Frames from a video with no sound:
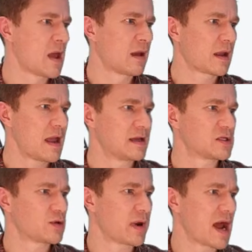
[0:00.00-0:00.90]
Okay, and
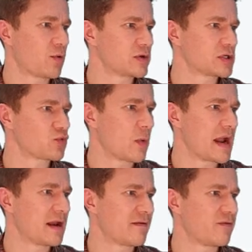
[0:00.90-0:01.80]
so now we're just
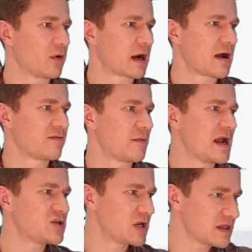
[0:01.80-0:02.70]
waiting for
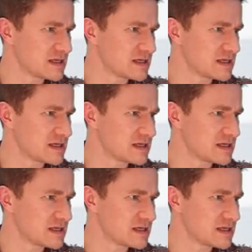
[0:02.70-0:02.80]
confirmation.